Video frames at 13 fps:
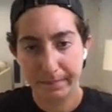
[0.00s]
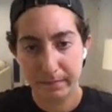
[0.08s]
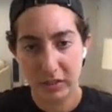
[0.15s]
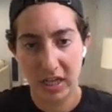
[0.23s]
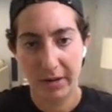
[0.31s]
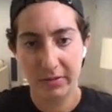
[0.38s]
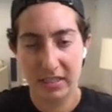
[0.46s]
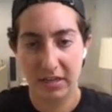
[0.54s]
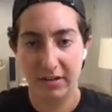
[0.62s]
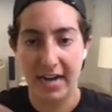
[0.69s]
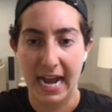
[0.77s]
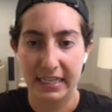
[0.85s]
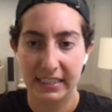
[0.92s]
So that was their
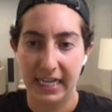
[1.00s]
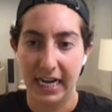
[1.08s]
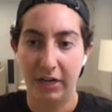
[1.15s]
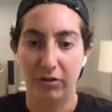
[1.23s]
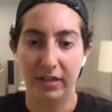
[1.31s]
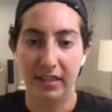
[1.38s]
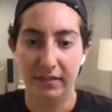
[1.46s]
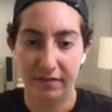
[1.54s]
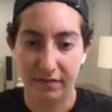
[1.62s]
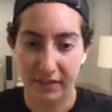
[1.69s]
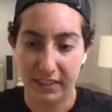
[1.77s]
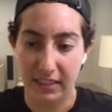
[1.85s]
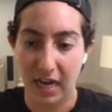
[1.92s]
next iterative
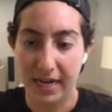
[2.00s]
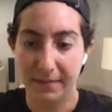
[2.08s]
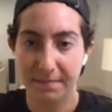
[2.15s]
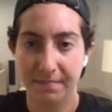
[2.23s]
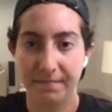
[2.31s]
design.